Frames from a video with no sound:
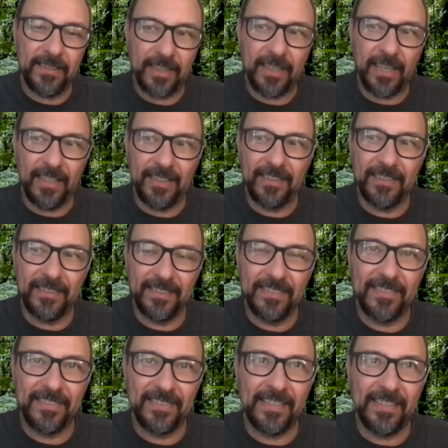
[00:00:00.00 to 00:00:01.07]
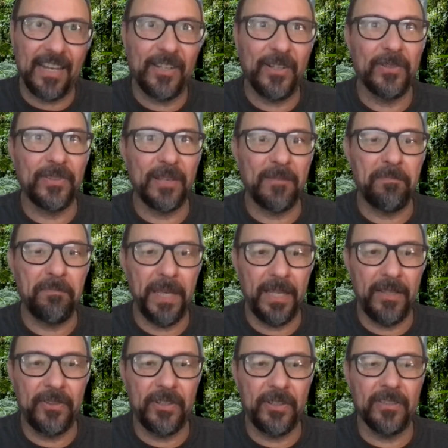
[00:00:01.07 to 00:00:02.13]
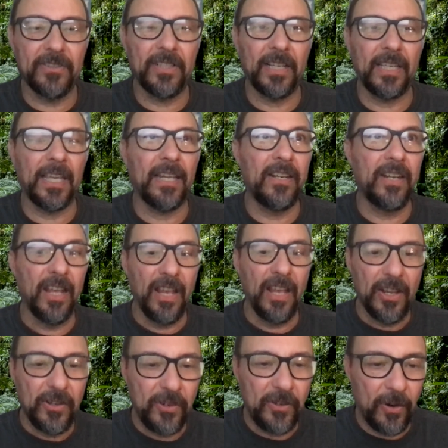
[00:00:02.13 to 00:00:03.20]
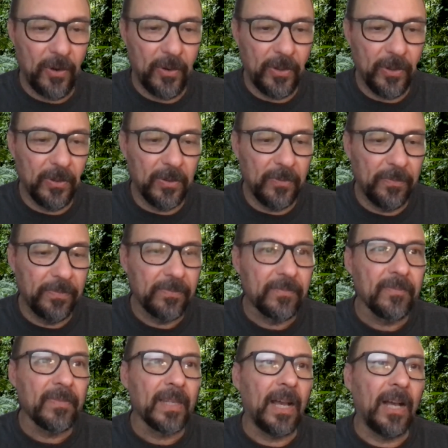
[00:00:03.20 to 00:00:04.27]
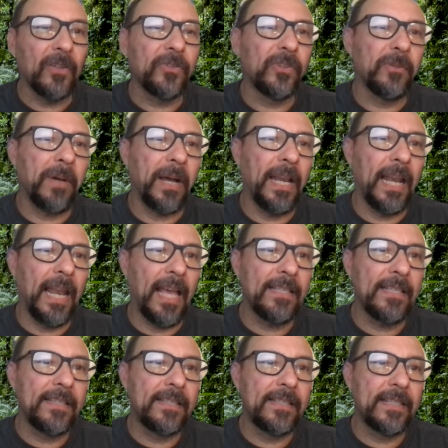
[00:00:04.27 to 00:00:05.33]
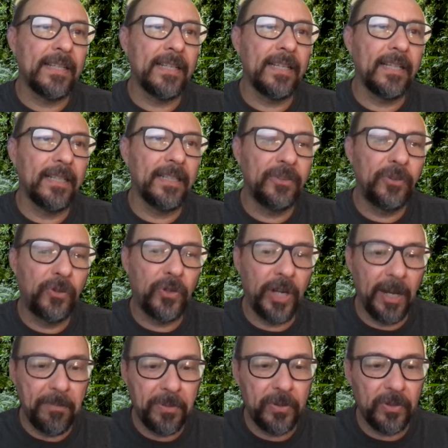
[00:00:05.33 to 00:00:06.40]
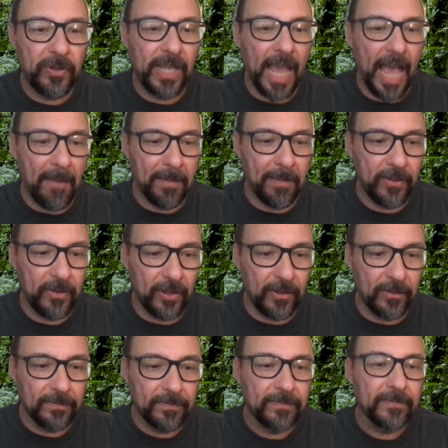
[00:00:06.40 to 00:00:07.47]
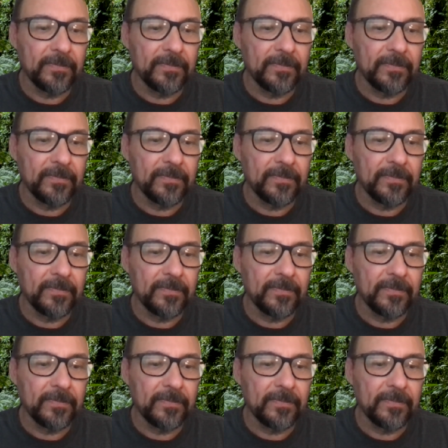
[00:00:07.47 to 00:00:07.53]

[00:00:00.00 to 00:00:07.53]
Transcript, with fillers: I can send you some pictures. I can show you also my last uh, trip to the Amazon.